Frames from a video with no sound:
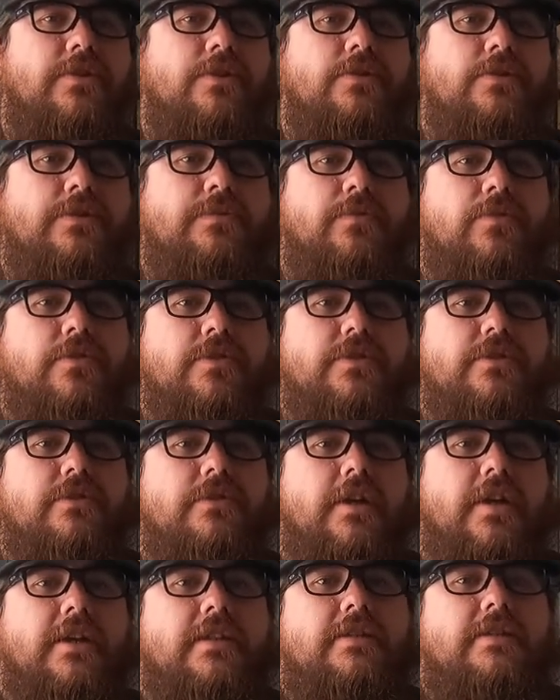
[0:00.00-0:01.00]
new
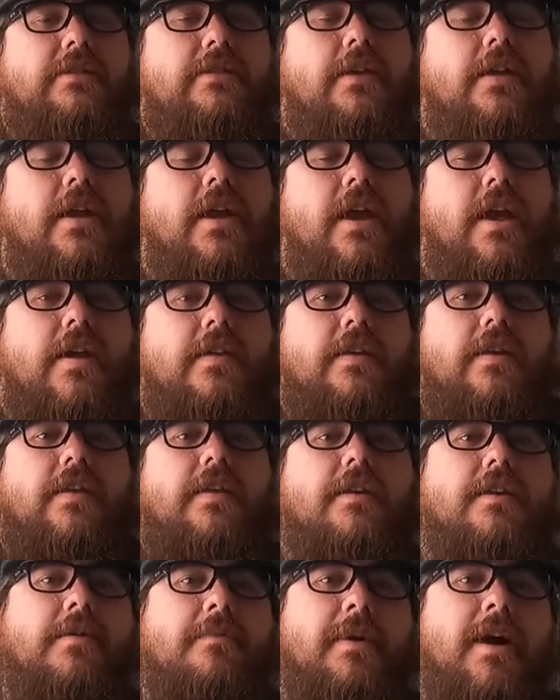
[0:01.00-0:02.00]
Sportster S that
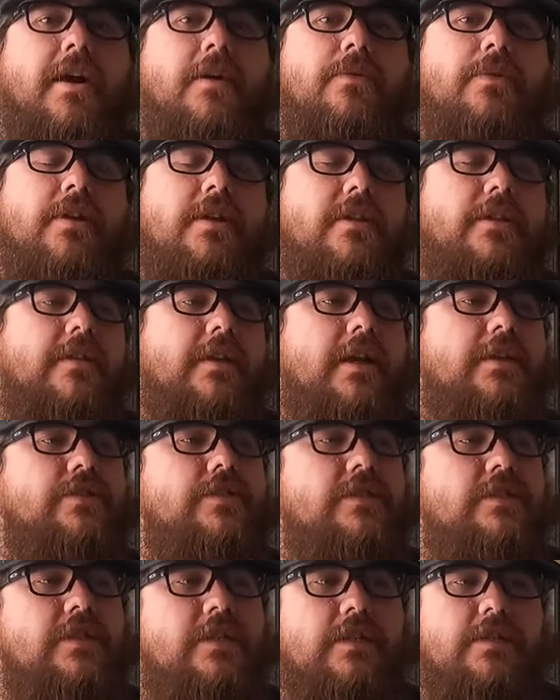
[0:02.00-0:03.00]
they come out with. I
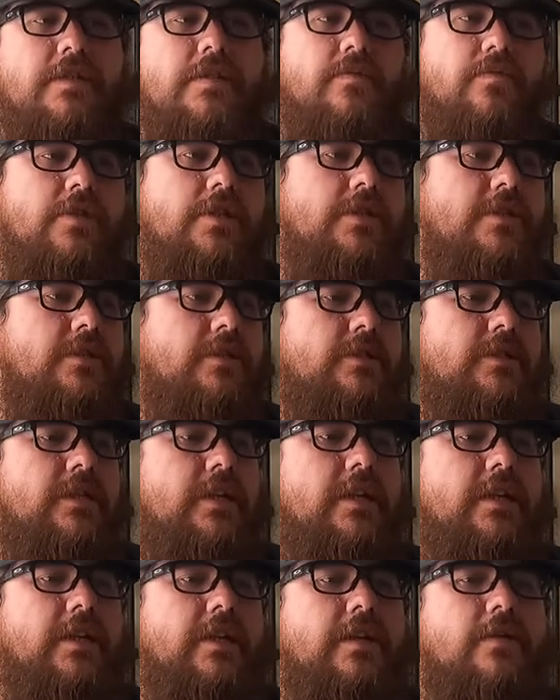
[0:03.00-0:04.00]
just did some research
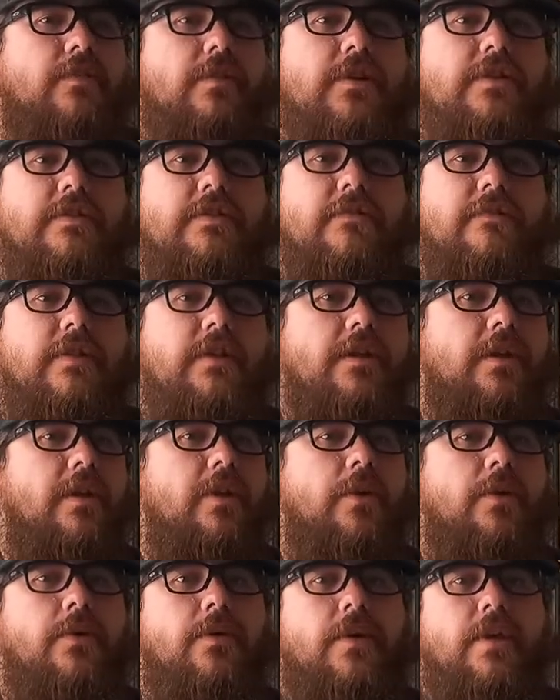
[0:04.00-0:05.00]
on it, watched the
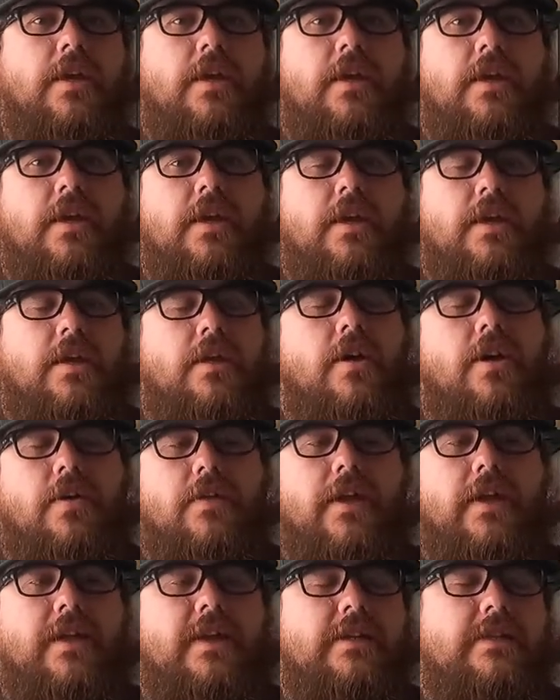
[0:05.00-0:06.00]
video,
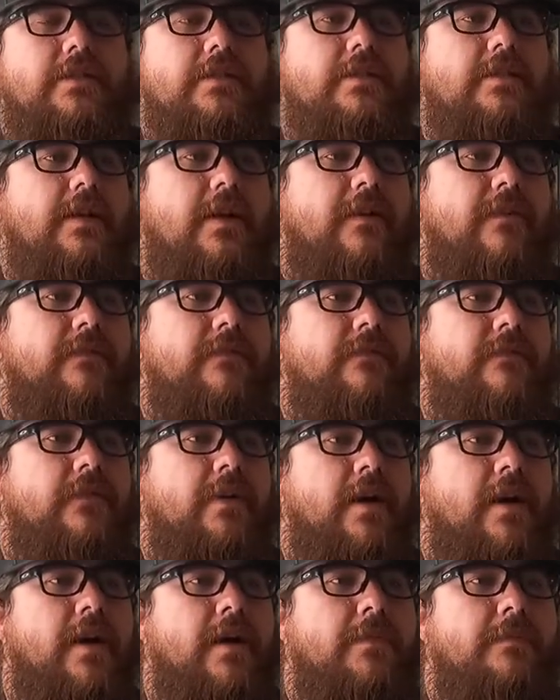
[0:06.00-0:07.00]
all that kind of stuff
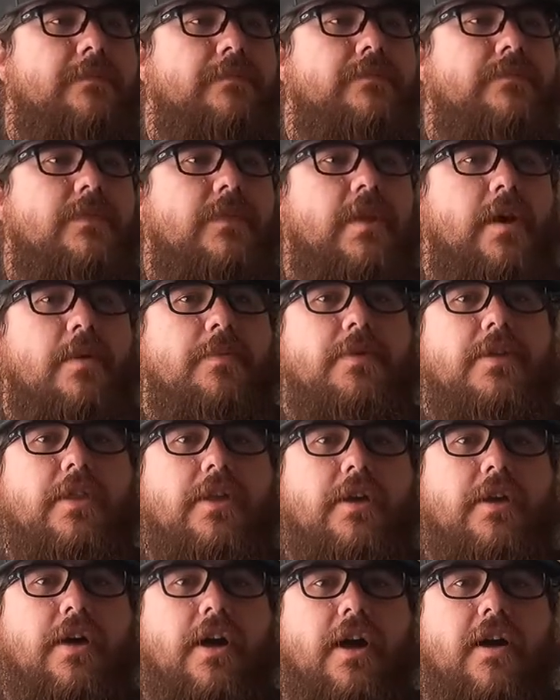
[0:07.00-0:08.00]
up in
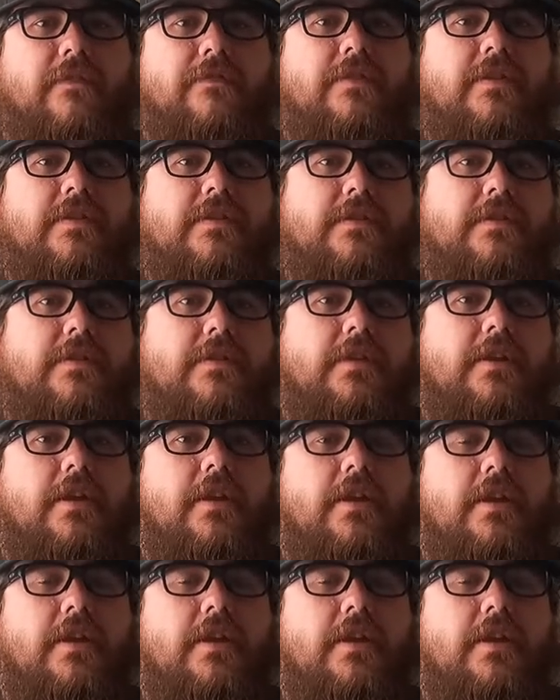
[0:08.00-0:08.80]
the office